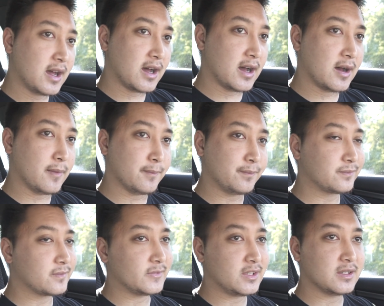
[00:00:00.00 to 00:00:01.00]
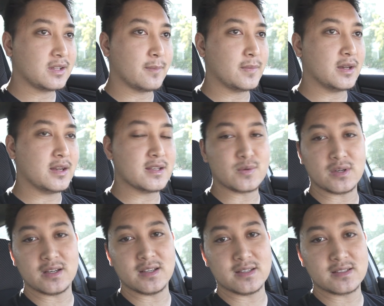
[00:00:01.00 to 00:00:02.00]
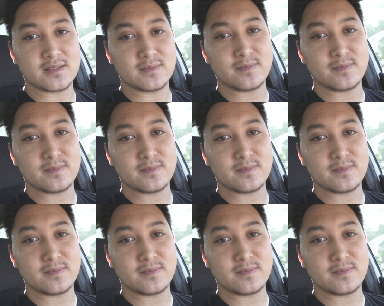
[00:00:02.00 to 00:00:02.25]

I mean, it is what it is.